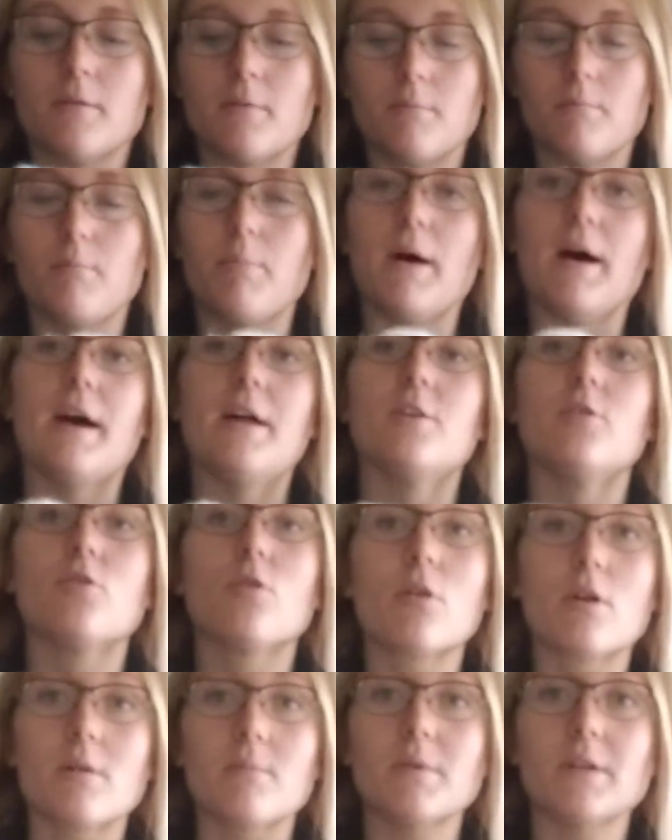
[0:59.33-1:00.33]
But
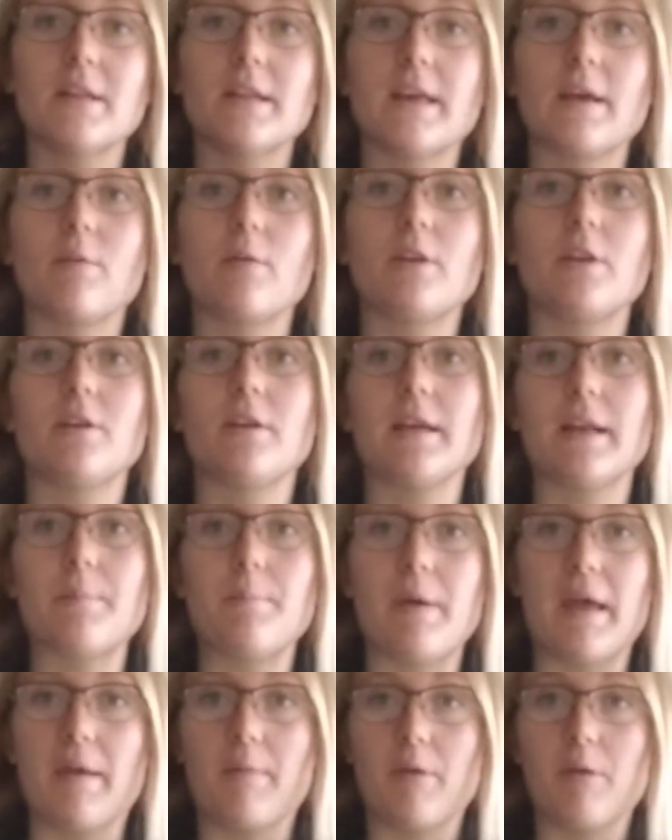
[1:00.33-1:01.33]
normally when you get a
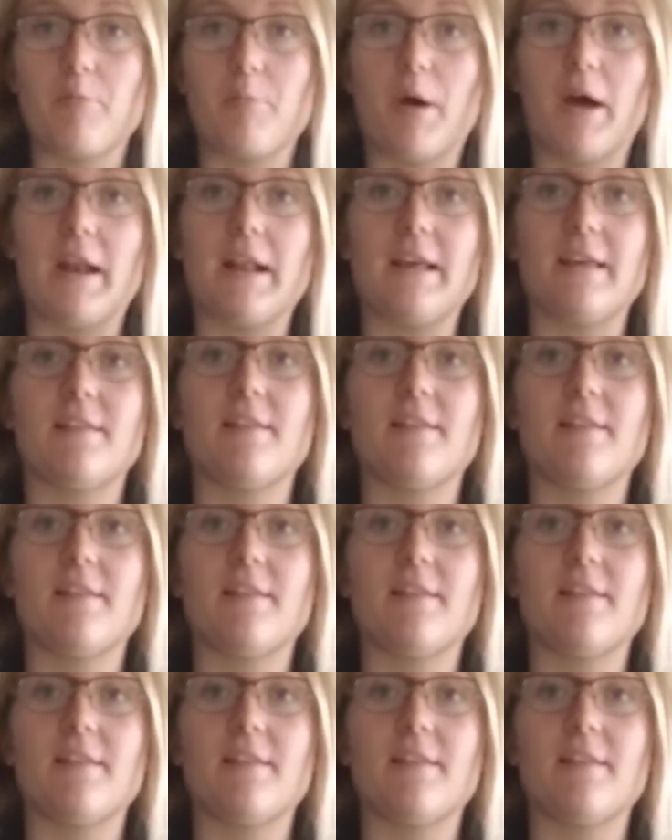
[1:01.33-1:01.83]
baby bunny,